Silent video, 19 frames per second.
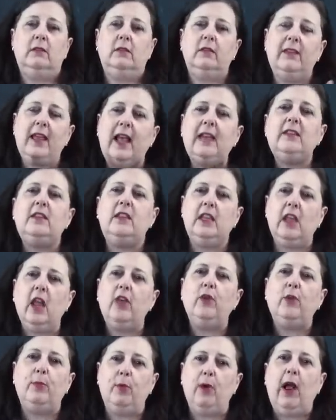So that's the
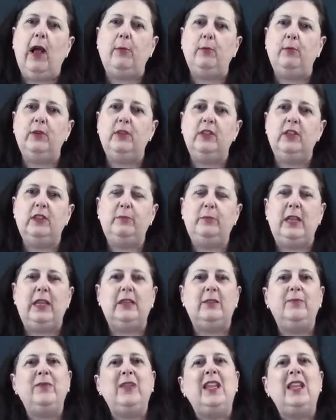other problem with this piece.